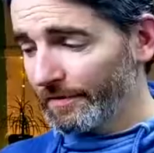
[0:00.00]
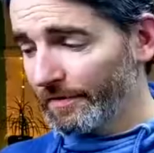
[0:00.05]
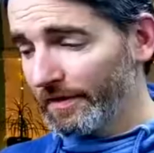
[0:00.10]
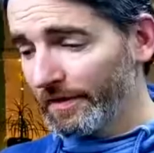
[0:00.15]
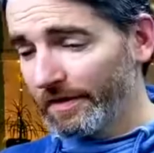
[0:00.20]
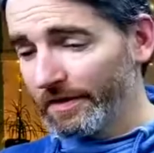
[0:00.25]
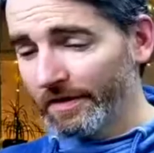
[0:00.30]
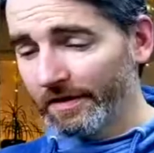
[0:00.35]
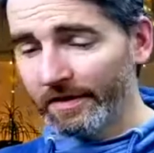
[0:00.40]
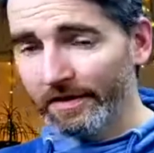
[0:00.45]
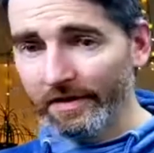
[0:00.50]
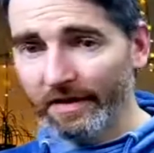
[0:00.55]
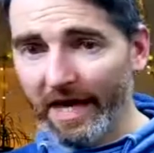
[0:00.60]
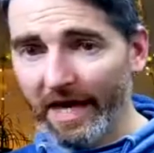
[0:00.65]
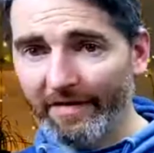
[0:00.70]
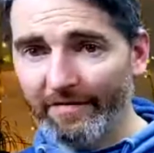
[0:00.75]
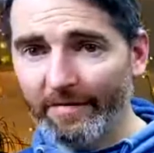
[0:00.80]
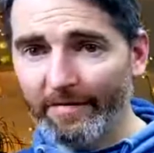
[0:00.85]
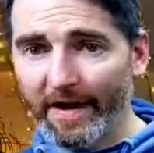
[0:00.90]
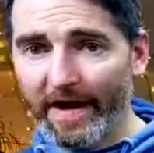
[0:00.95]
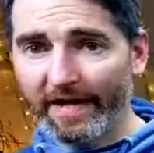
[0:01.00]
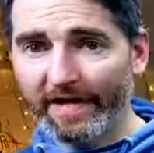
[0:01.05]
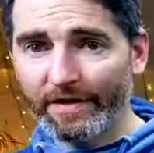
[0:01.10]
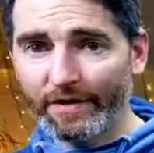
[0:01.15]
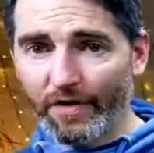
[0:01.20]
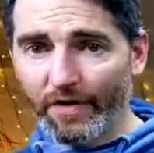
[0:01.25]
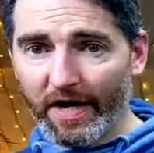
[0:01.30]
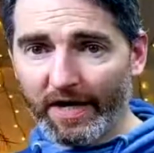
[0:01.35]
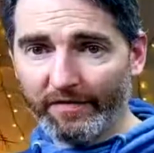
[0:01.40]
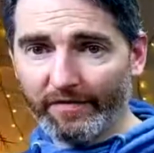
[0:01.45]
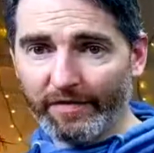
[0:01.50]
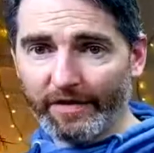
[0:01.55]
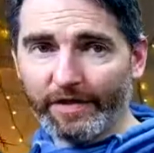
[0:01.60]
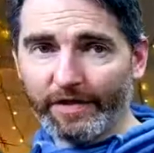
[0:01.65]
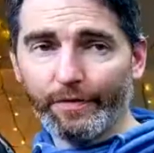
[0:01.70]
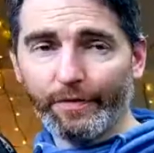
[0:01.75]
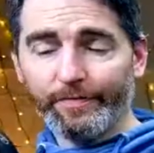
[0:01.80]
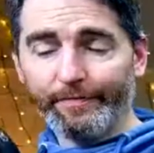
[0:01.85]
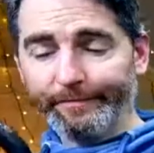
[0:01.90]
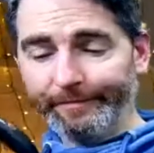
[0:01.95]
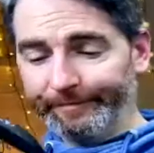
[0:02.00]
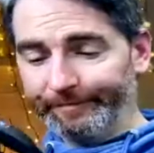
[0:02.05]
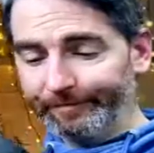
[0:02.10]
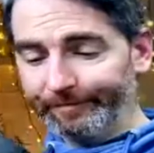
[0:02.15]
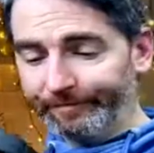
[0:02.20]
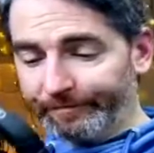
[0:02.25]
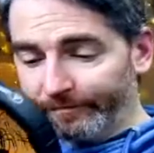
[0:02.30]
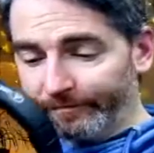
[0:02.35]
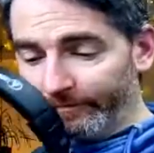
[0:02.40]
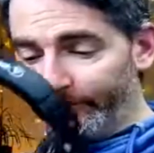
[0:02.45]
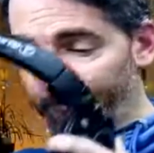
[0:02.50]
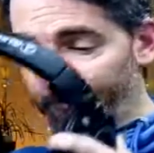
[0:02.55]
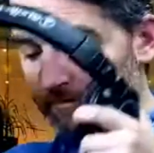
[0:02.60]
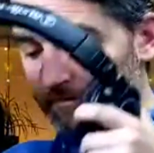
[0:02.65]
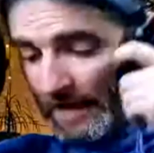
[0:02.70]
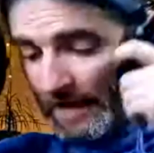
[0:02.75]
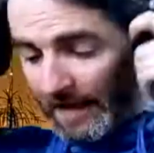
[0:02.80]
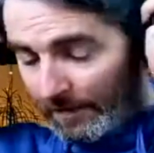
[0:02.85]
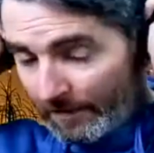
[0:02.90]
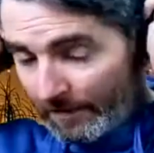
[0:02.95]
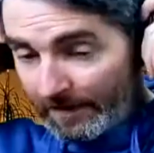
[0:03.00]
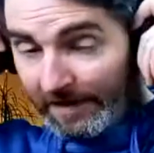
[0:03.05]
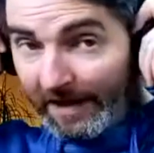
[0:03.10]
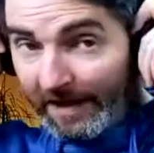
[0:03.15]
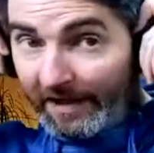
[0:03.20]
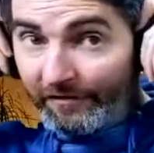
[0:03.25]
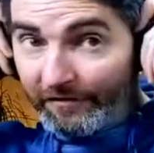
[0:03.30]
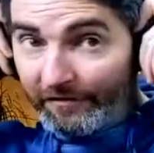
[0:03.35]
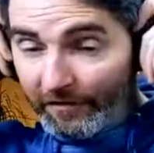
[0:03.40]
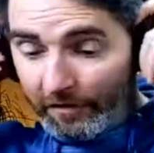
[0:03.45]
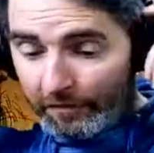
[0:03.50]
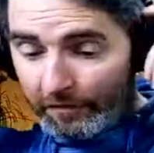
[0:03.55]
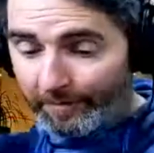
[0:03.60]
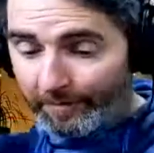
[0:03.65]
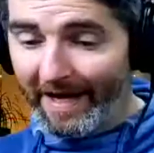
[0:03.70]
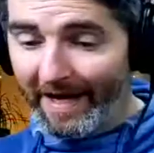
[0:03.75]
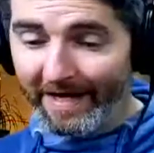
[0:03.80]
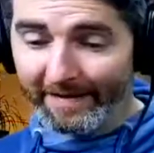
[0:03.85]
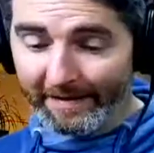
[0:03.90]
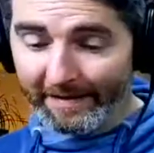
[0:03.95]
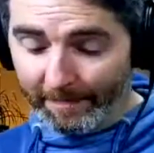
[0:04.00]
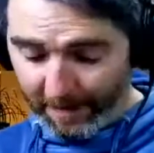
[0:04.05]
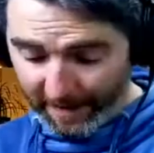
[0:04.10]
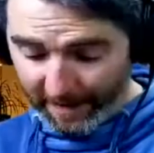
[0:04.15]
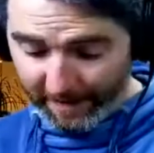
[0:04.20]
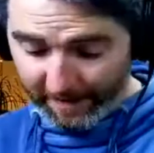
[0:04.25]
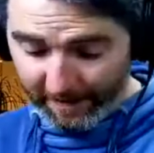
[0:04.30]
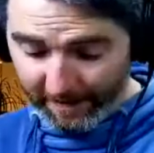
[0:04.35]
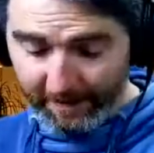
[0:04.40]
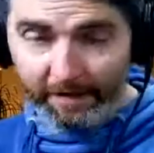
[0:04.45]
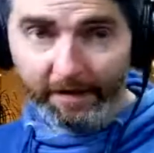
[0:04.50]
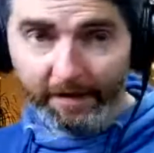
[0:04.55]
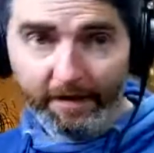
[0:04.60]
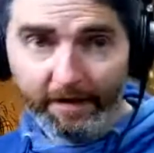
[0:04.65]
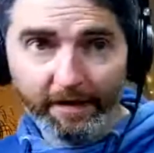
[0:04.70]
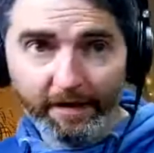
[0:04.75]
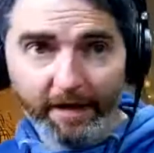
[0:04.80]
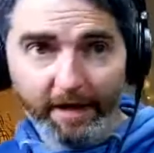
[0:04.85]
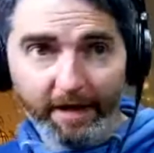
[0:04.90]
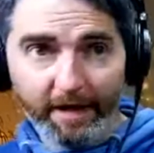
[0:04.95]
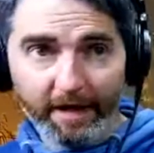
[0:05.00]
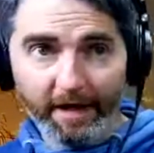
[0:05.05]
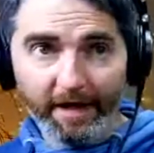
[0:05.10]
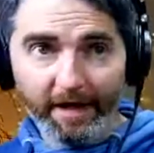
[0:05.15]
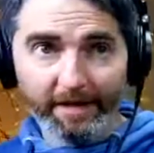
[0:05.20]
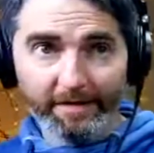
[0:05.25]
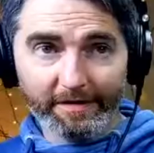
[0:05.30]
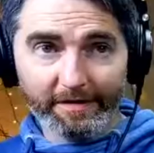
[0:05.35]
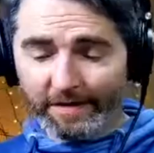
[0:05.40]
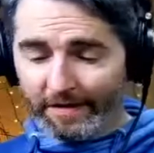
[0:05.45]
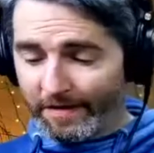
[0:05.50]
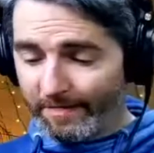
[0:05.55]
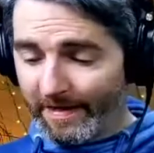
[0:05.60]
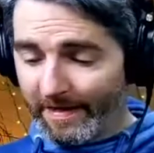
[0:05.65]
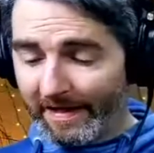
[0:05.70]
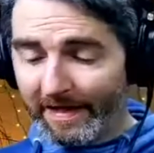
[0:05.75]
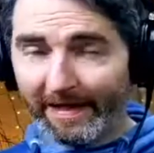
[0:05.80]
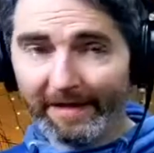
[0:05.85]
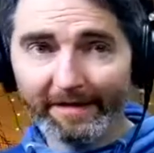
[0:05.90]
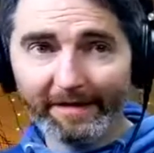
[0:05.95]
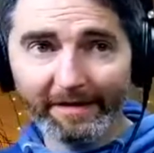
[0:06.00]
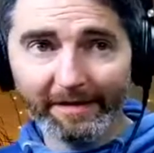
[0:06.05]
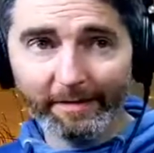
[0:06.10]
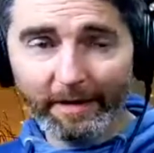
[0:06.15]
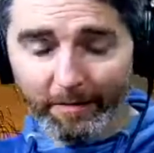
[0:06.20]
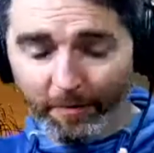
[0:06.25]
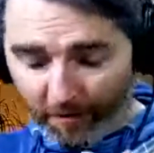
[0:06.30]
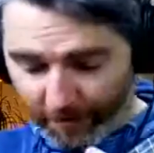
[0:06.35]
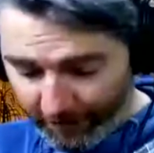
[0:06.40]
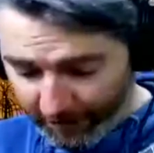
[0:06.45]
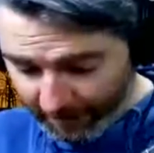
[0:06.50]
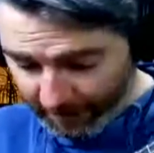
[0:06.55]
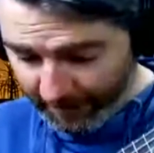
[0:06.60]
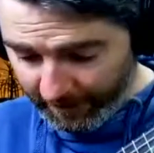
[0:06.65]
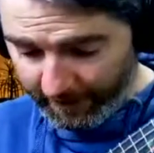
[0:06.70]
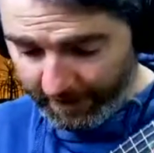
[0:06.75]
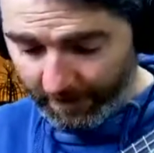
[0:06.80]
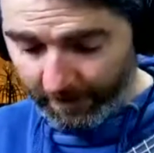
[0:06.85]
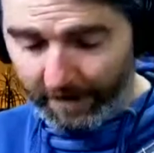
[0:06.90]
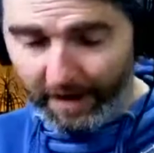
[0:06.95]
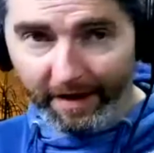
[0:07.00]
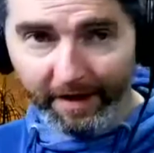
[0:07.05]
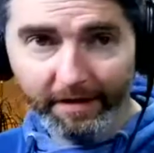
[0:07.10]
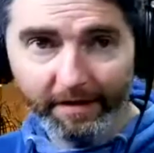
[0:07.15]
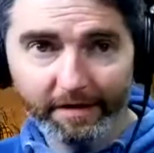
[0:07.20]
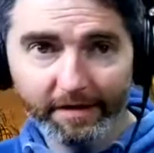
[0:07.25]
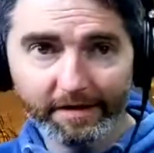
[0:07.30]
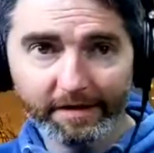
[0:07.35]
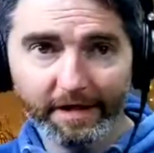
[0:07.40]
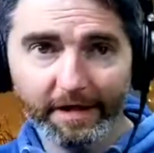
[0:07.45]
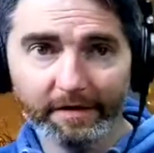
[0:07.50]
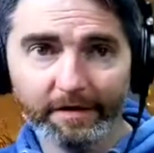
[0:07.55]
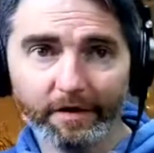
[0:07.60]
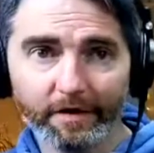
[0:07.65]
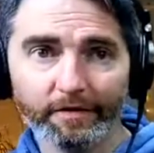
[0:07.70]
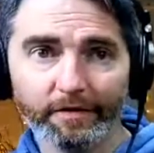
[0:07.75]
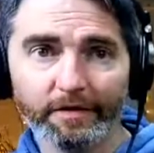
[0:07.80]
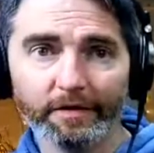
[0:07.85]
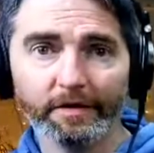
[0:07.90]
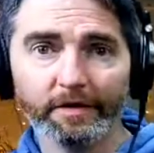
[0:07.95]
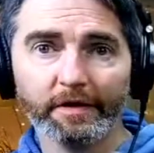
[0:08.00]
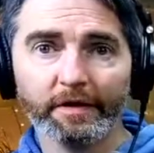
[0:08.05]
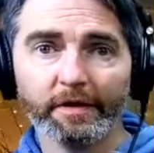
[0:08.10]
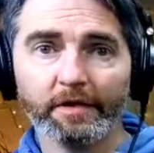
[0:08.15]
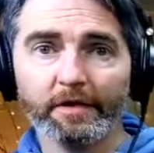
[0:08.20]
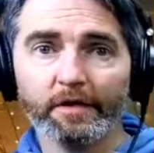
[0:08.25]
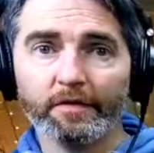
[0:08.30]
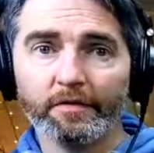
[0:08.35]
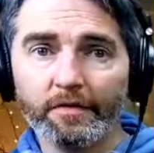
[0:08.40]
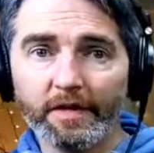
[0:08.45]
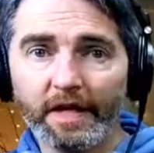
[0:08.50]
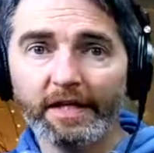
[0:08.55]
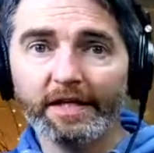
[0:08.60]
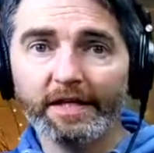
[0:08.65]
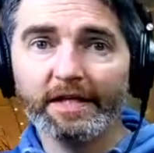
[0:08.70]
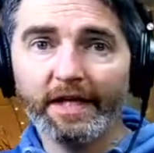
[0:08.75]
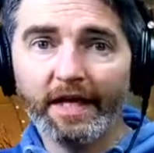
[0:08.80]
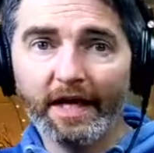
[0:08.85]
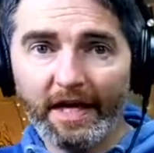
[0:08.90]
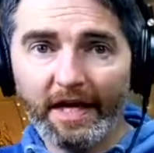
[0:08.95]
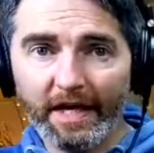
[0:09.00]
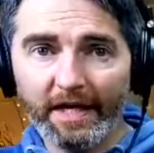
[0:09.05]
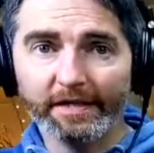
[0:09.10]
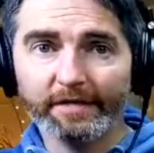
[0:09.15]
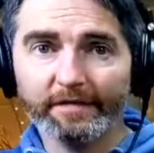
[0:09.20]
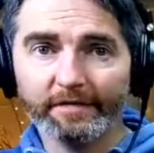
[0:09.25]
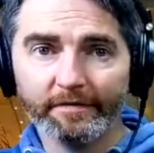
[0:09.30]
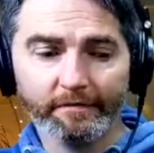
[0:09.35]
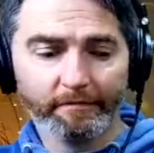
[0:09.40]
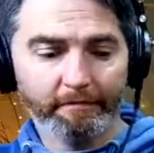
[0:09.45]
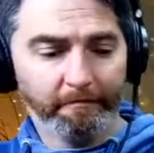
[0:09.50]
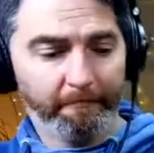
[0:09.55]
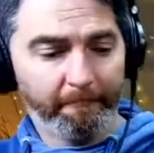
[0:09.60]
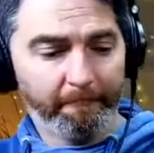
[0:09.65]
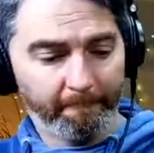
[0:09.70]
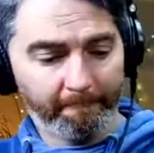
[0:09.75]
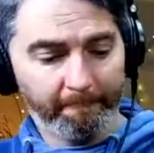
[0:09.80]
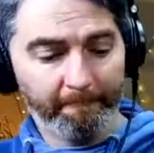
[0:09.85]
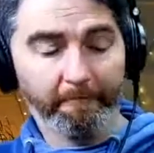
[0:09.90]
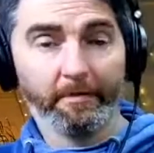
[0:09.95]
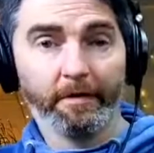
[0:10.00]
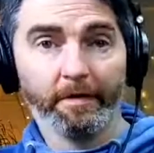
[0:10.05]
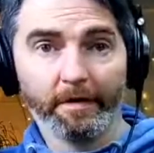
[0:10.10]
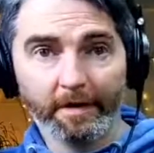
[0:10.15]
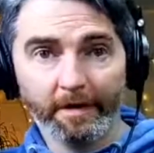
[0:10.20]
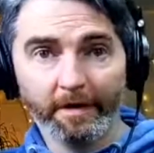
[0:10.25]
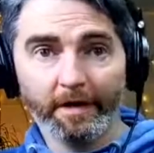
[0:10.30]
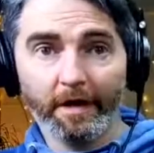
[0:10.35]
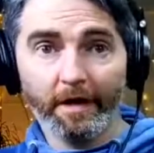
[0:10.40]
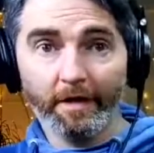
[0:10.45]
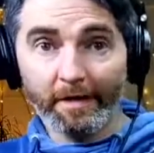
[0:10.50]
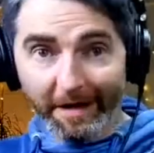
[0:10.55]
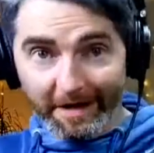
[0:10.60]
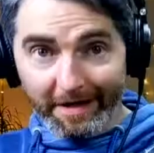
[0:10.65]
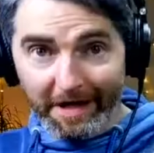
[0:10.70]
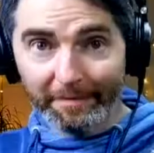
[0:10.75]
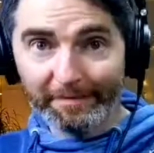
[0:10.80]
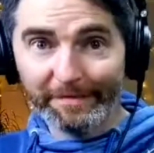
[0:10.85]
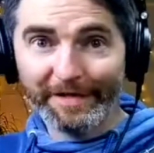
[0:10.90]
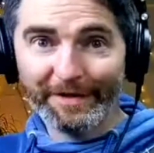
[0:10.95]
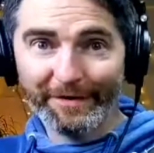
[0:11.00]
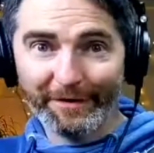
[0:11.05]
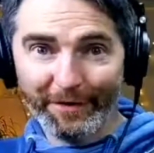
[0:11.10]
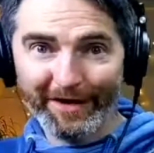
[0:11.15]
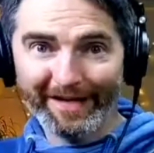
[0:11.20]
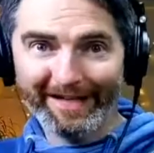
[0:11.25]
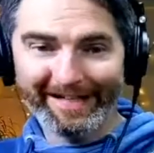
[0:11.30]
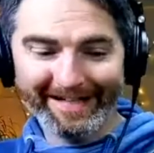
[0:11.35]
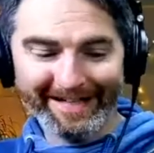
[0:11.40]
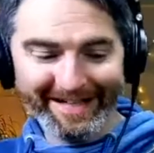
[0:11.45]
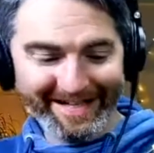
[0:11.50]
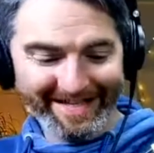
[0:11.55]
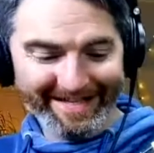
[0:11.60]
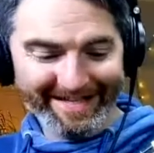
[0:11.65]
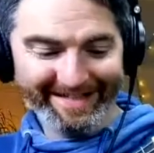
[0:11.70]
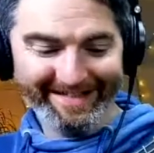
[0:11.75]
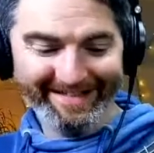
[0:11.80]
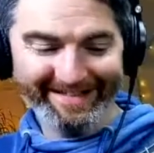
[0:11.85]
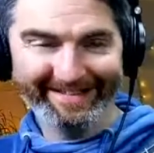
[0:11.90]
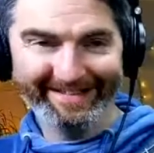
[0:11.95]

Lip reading: we're going to have a backing track for this one. And we're going to get a full band playing just to make it a little bit more fun. Okay, let's get going. Ready, and... Okay, comes in quickly.